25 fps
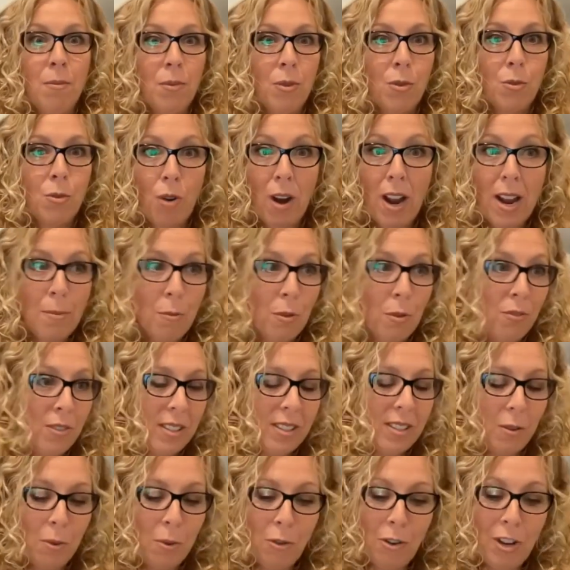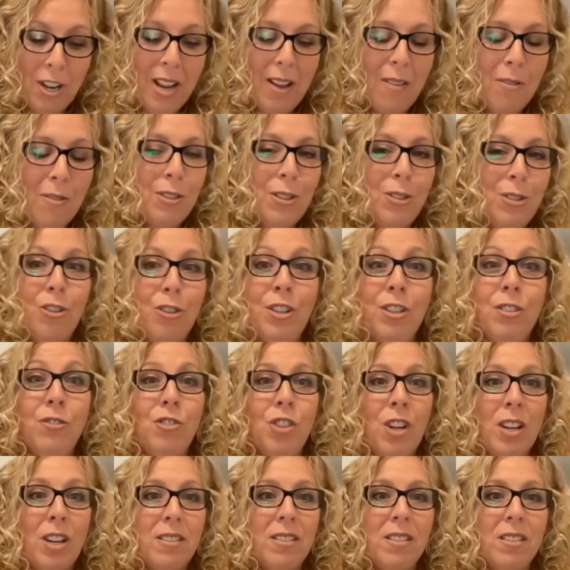crime. Obviously, we already have the restorative
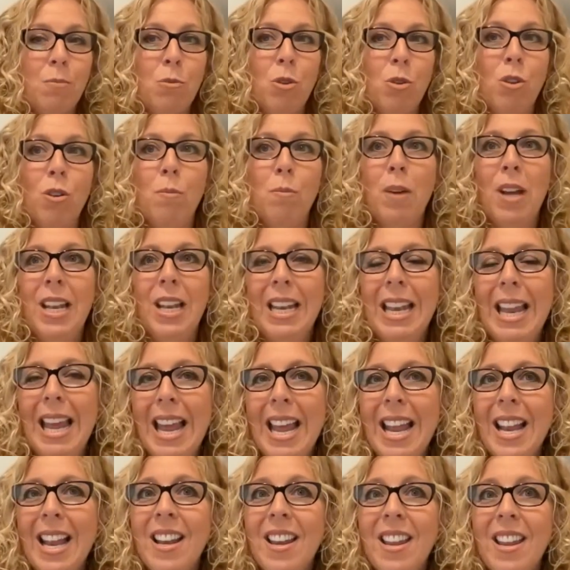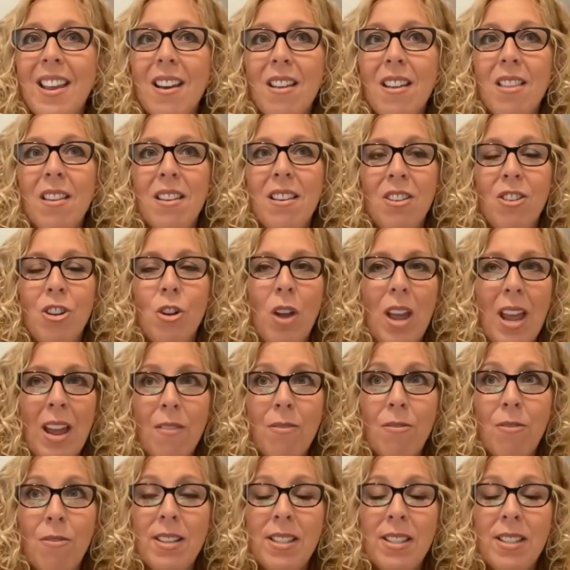justice model, but in any other, every